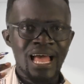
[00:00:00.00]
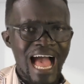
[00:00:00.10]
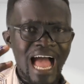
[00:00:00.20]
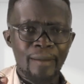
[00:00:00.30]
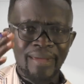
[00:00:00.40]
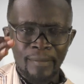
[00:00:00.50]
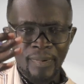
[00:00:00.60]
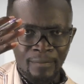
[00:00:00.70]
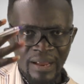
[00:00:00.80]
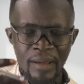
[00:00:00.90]
I be a
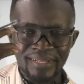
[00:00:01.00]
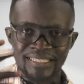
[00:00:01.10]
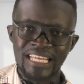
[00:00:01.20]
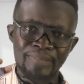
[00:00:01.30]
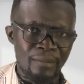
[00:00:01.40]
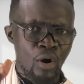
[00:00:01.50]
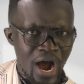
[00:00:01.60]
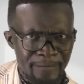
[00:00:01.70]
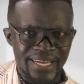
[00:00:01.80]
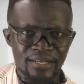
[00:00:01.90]
Merima to say be a
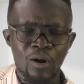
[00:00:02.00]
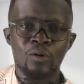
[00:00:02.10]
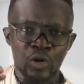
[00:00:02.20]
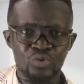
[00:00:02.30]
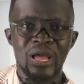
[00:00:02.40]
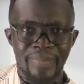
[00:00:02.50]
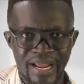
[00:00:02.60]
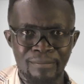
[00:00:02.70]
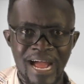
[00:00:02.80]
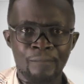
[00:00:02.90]
Mohammed. I want to say a
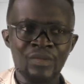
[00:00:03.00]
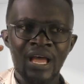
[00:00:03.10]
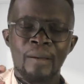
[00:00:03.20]
Merima.